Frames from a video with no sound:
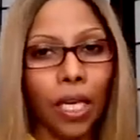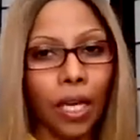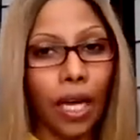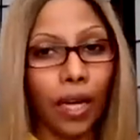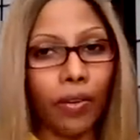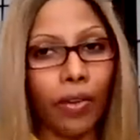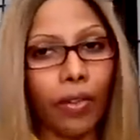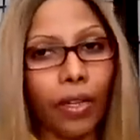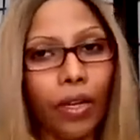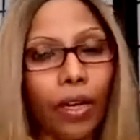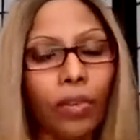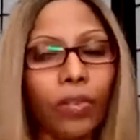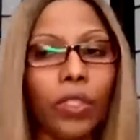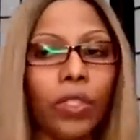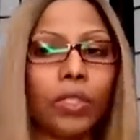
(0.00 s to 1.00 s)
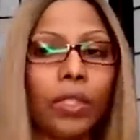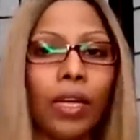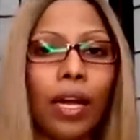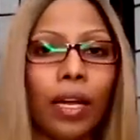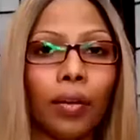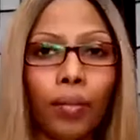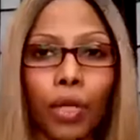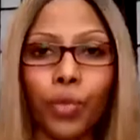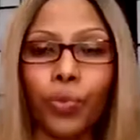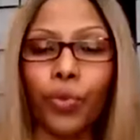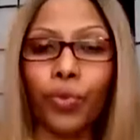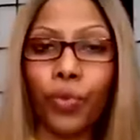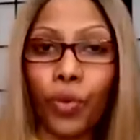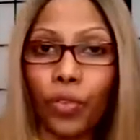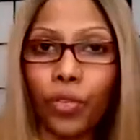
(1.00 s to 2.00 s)
I read the novels and I much
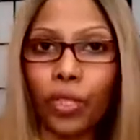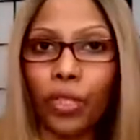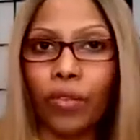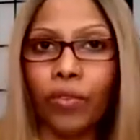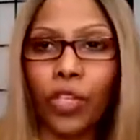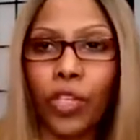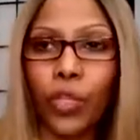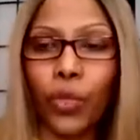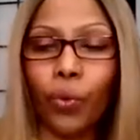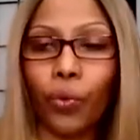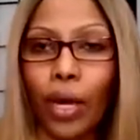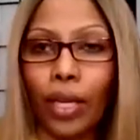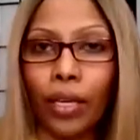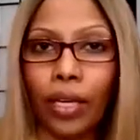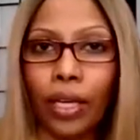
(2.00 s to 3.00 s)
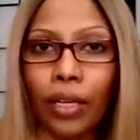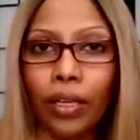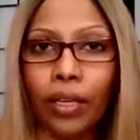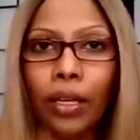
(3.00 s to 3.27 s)
prefer the TV show writing